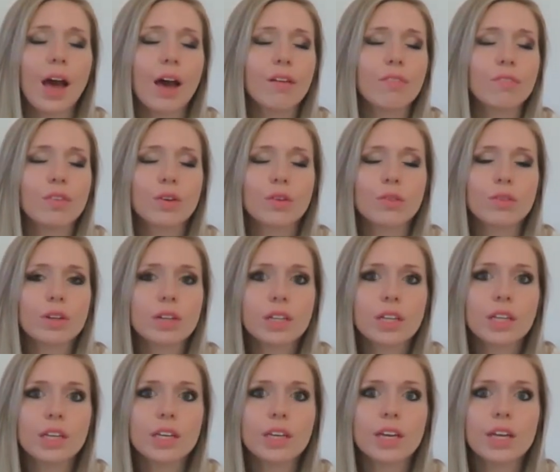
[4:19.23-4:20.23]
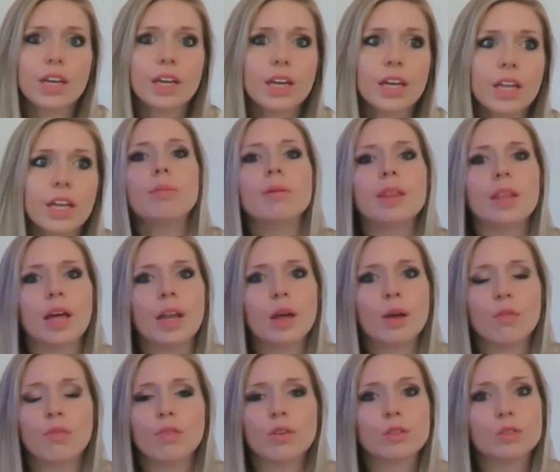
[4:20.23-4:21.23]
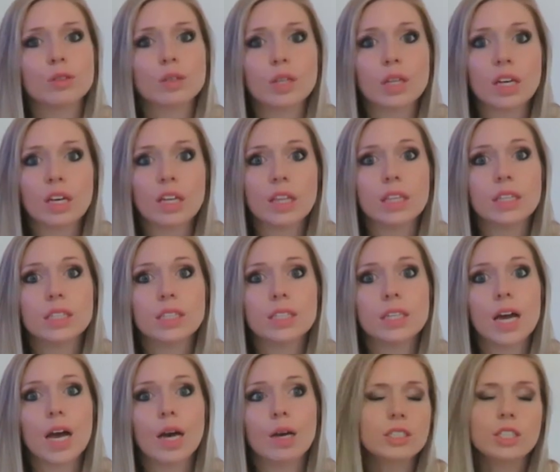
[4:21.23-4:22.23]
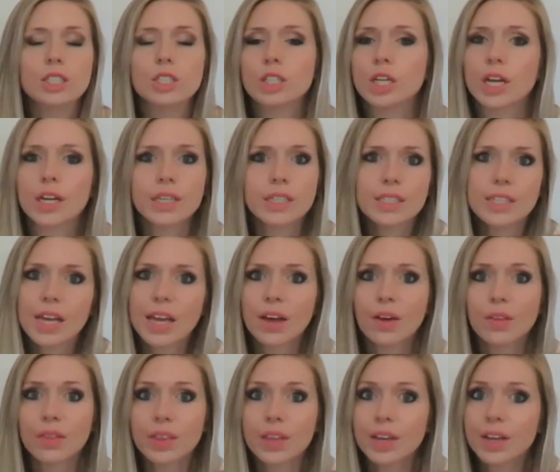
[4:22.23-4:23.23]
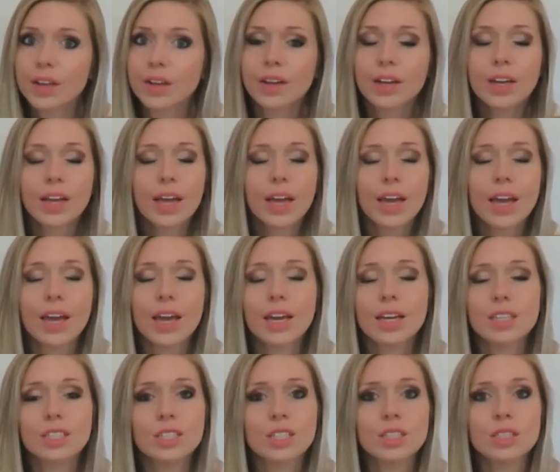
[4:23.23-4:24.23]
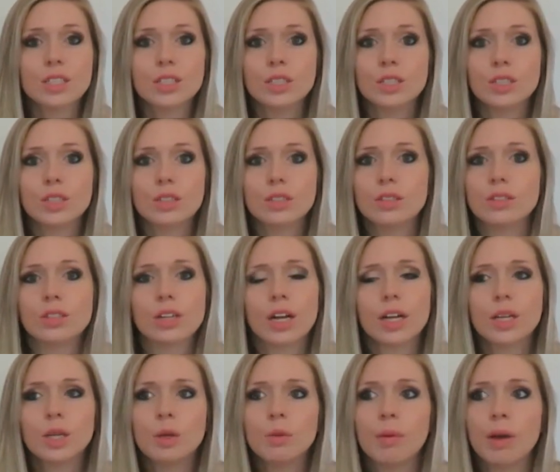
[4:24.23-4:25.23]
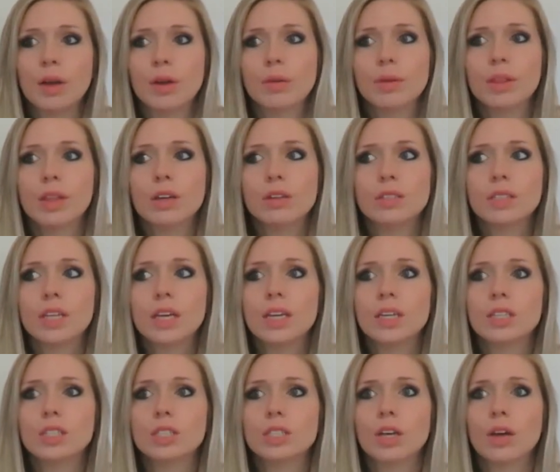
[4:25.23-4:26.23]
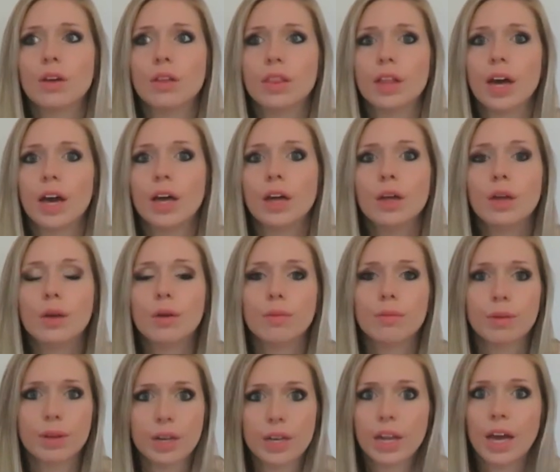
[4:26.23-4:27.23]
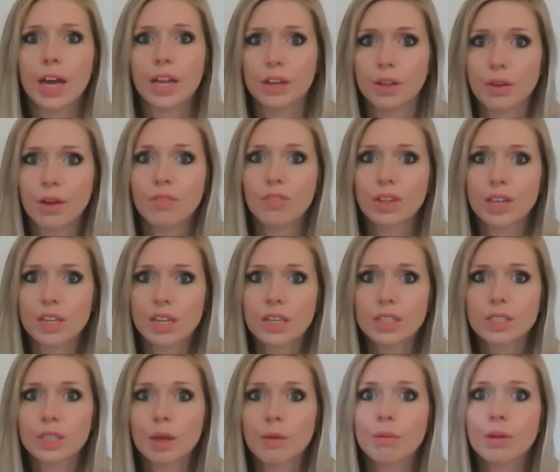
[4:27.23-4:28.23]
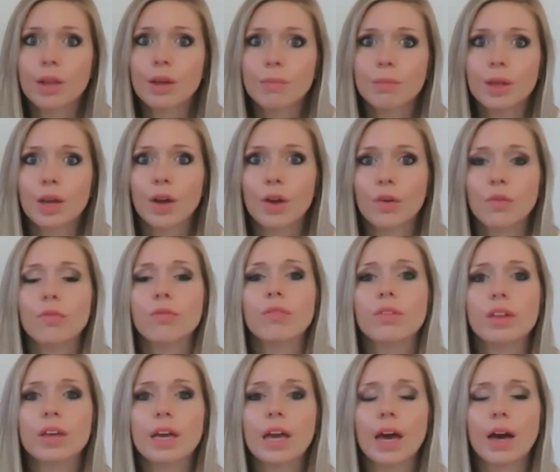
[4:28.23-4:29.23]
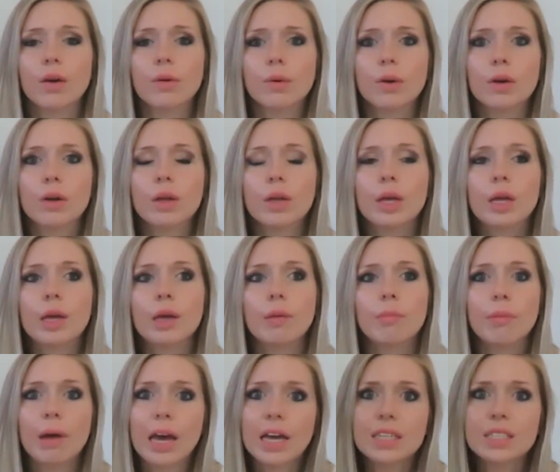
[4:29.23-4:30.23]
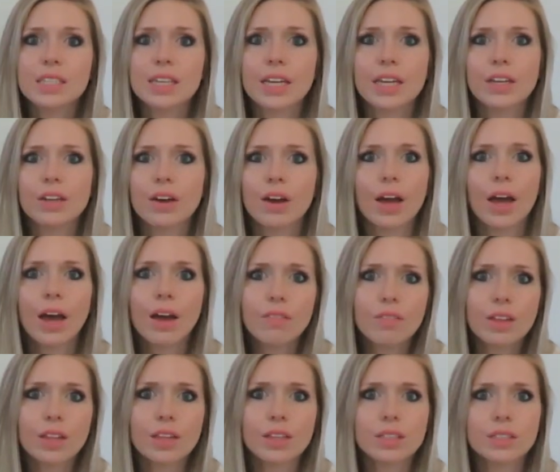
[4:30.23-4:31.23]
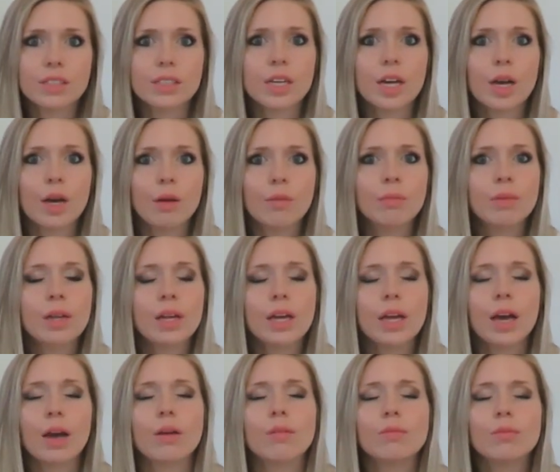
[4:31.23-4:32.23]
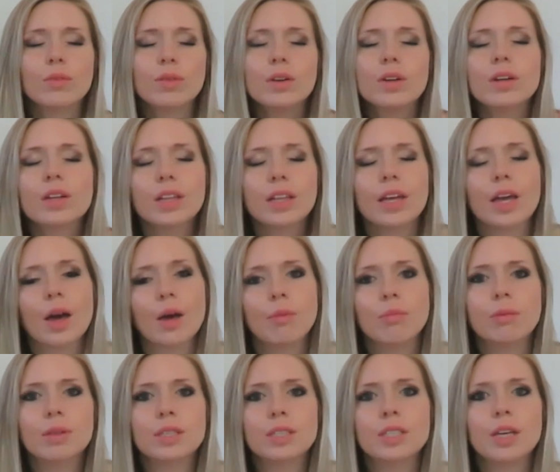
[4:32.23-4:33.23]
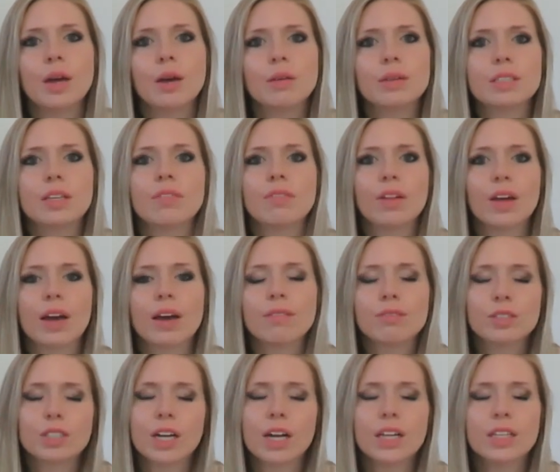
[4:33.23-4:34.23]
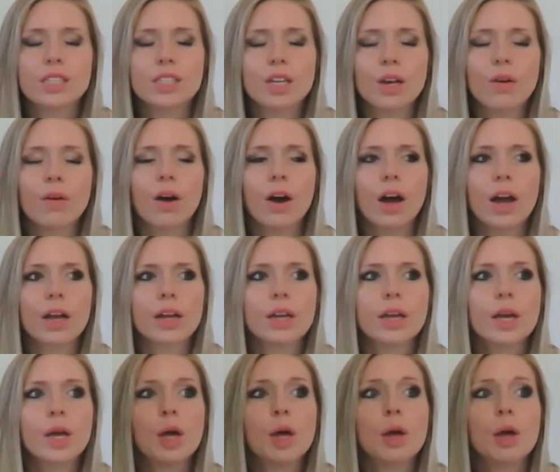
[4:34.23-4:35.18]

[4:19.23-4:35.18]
I feel really good. Keeping that up feels really good this time. Just trying to stay healthier and just trying to do better with those things so that when I do have the test coming up, that hopefully I will pass it and not have it this time. I'm really hoping so because I feel like I've tried so hard.